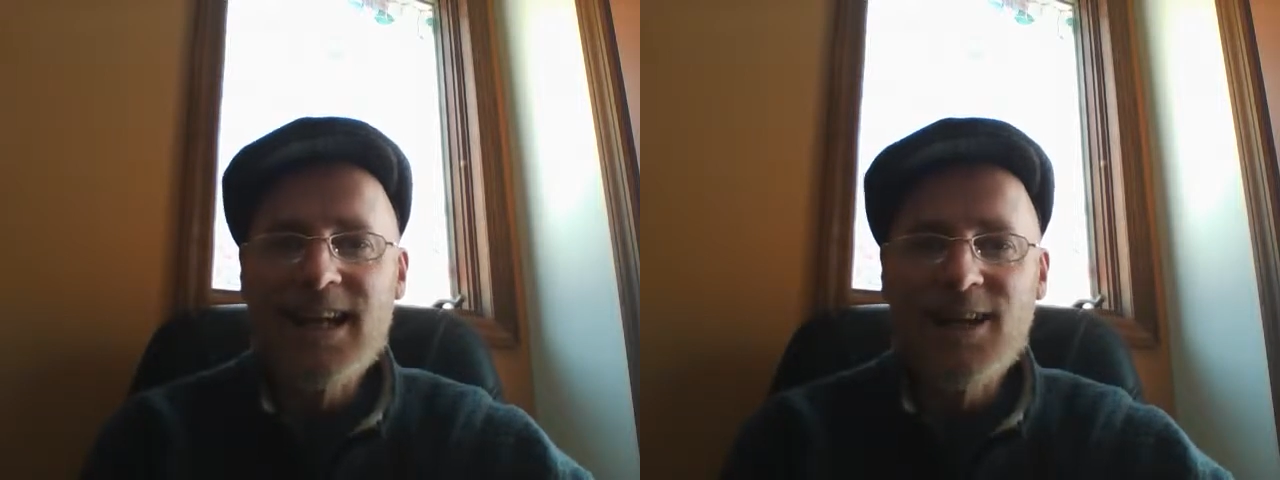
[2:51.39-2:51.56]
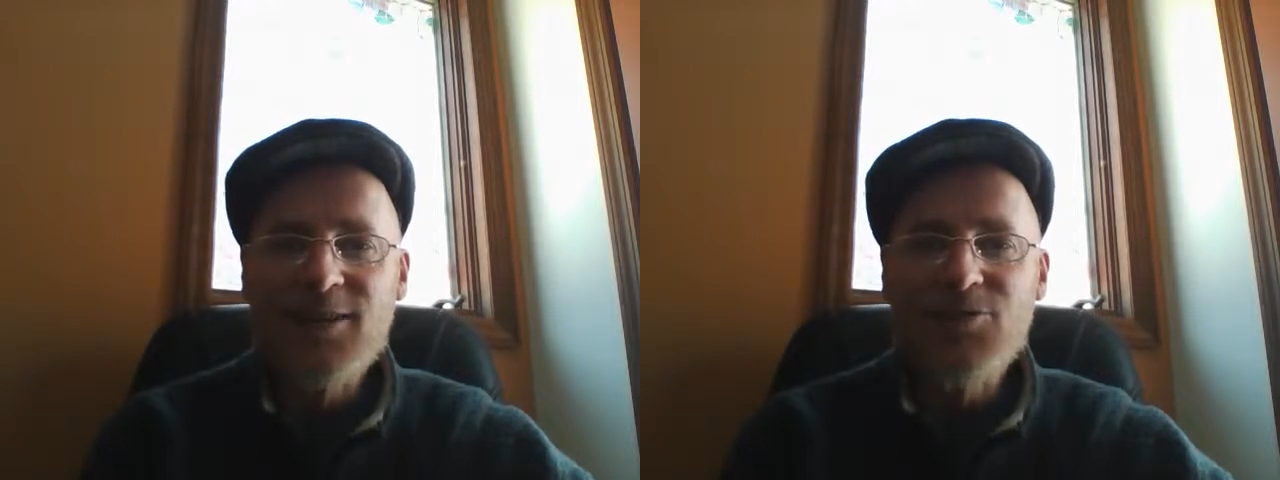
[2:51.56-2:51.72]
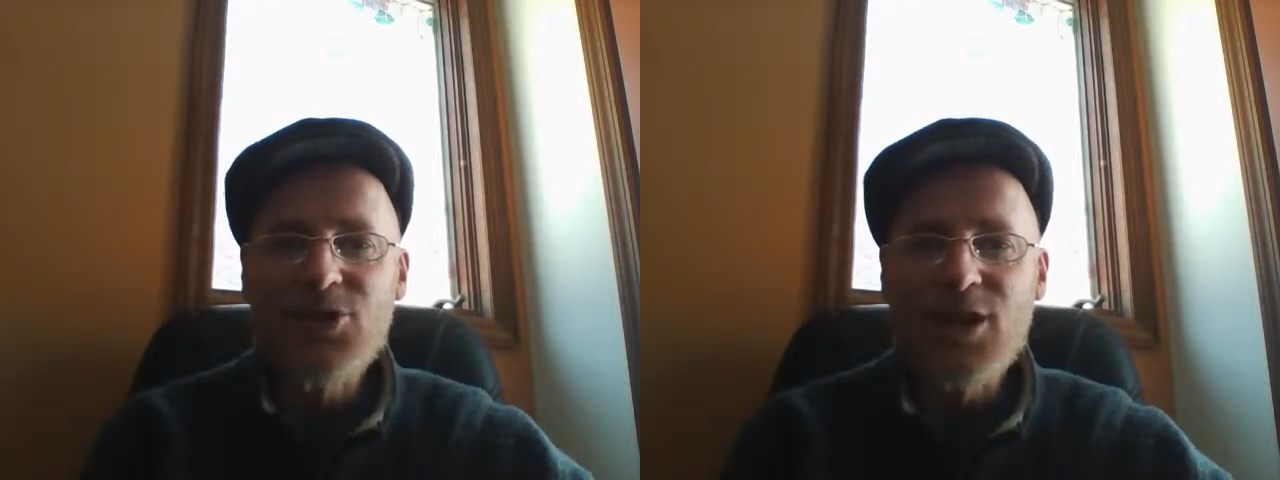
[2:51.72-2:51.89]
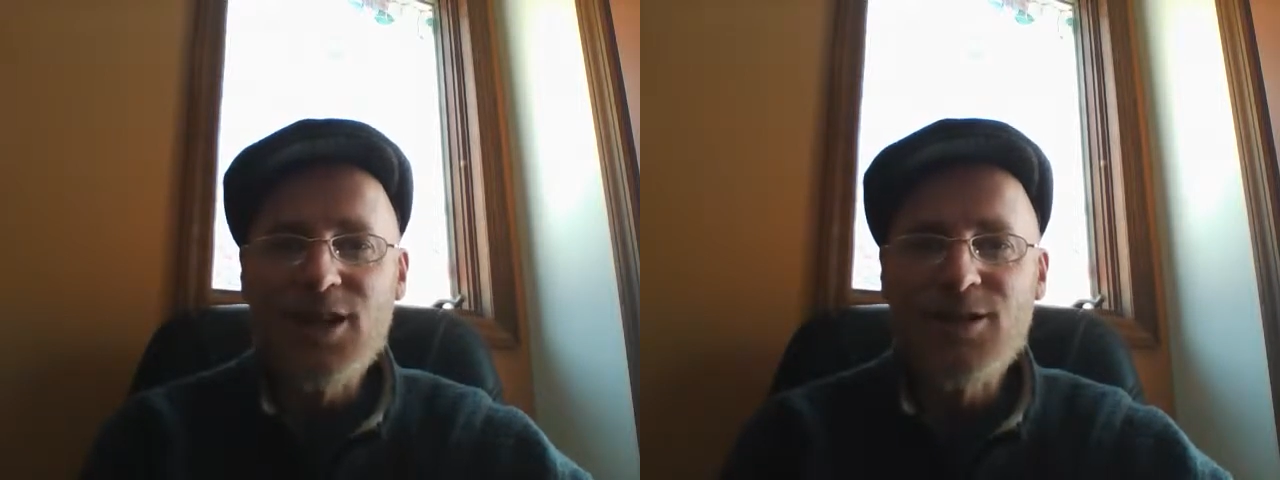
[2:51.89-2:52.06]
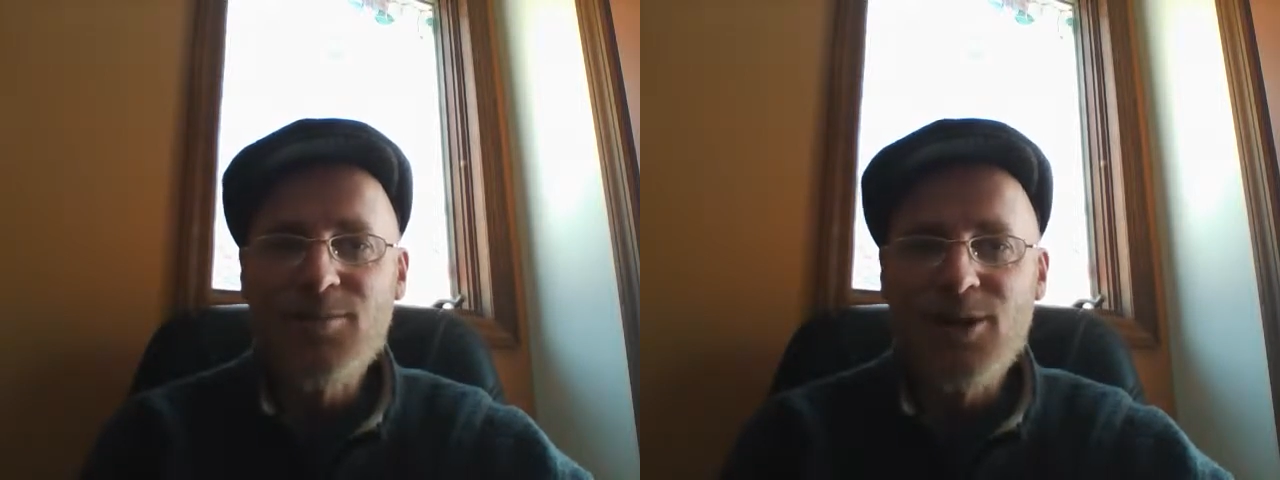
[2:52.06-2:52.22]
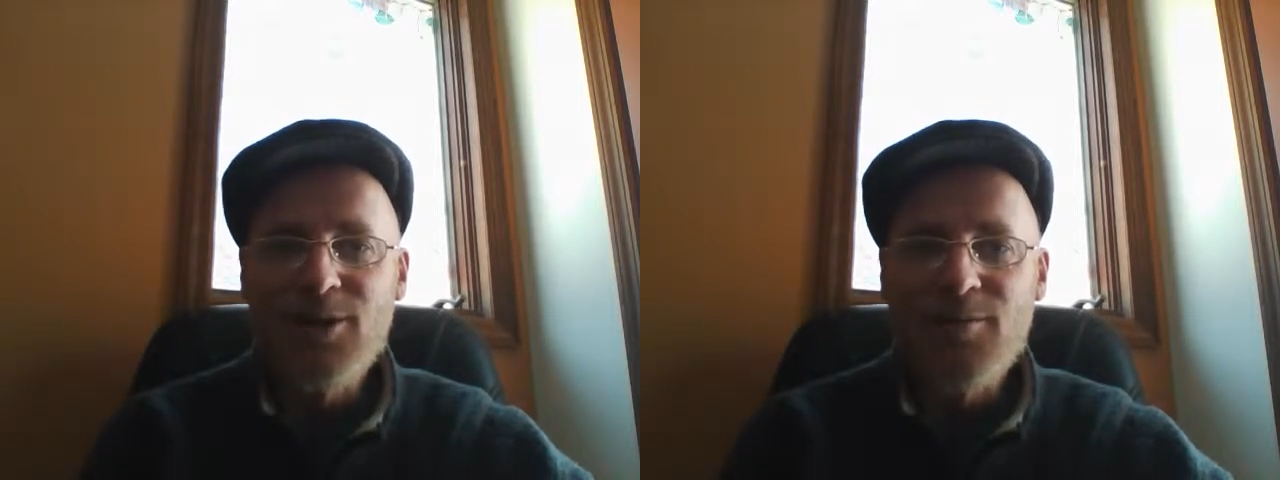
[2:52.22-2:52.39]
of
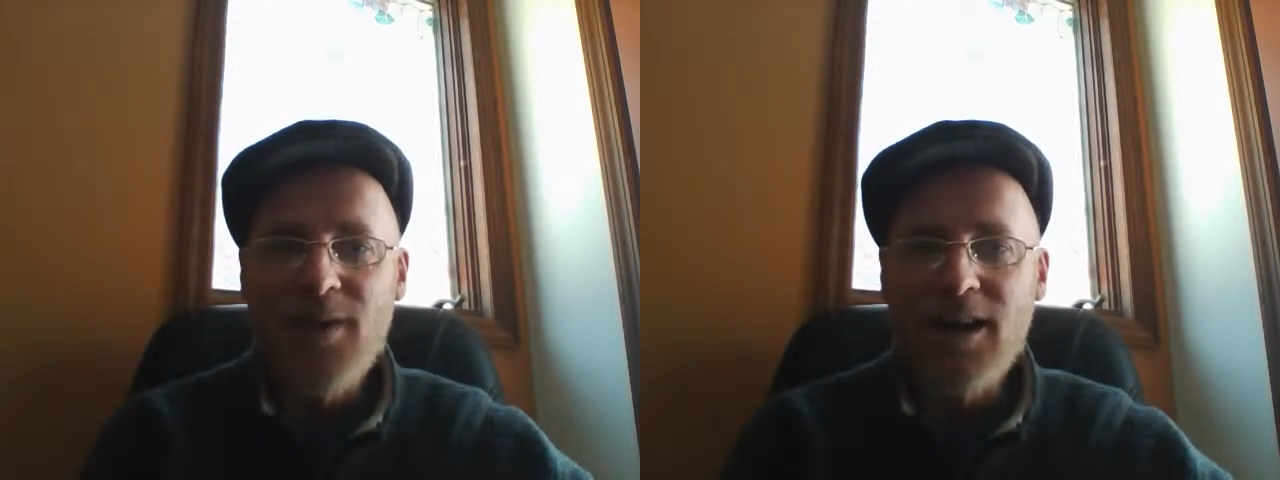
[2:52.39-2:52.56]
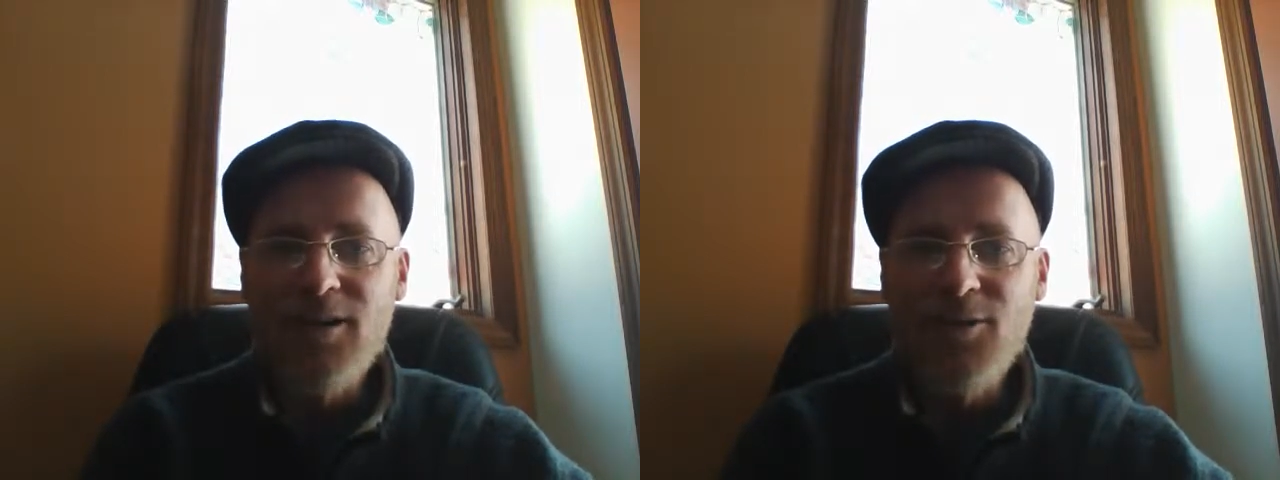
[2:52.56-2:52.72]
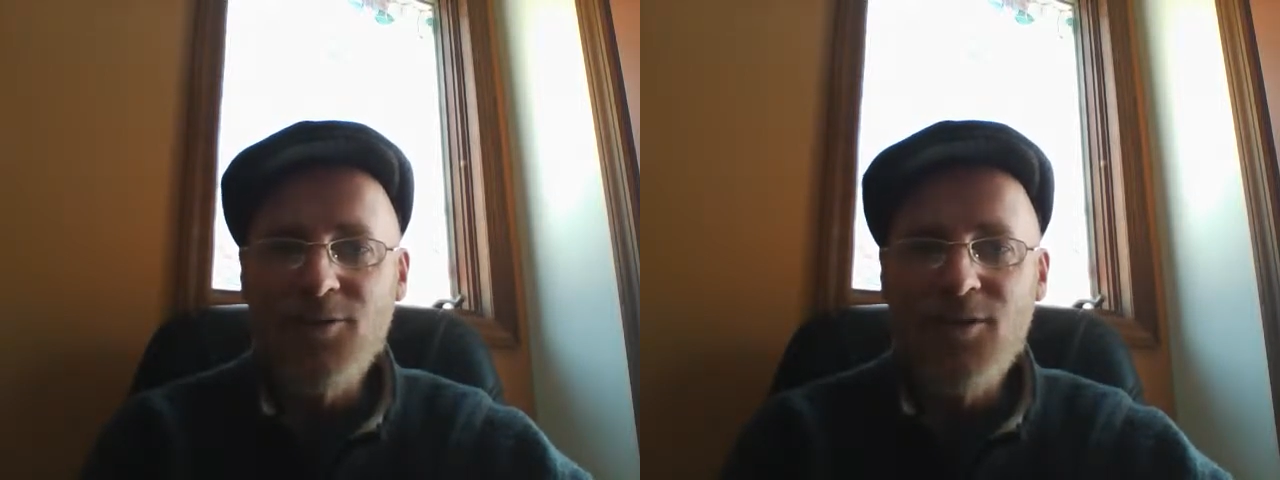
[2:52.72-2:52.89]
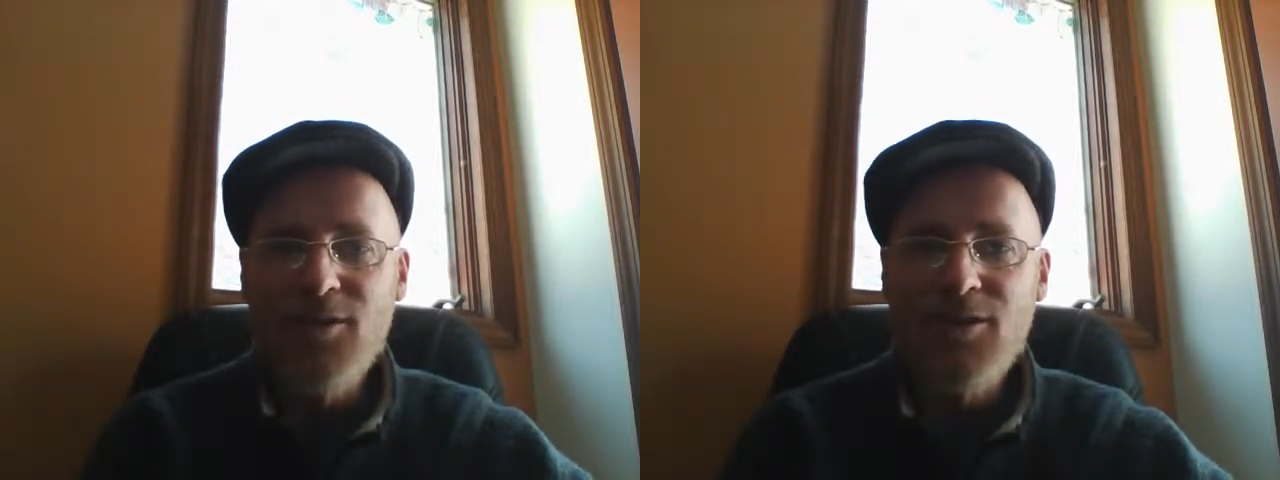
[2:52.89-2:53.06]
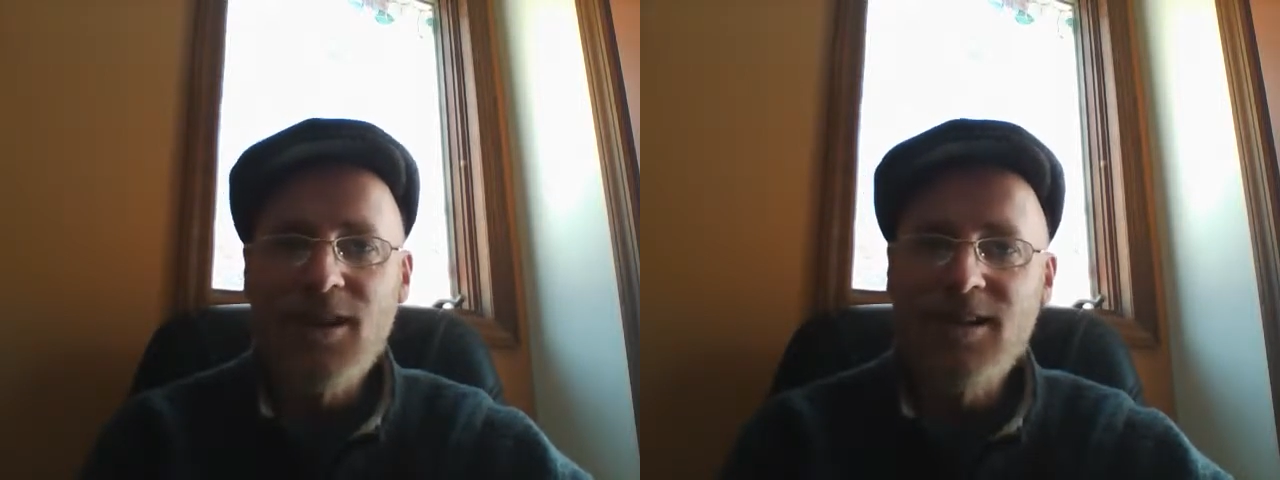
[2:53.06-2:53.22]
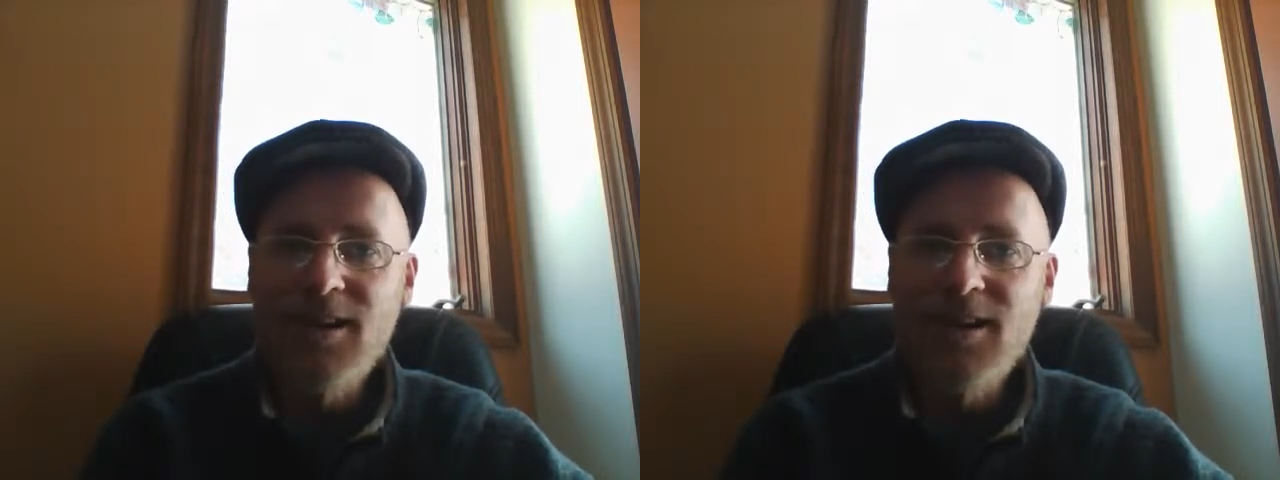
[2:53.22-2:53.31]
Shakespeare in my youth.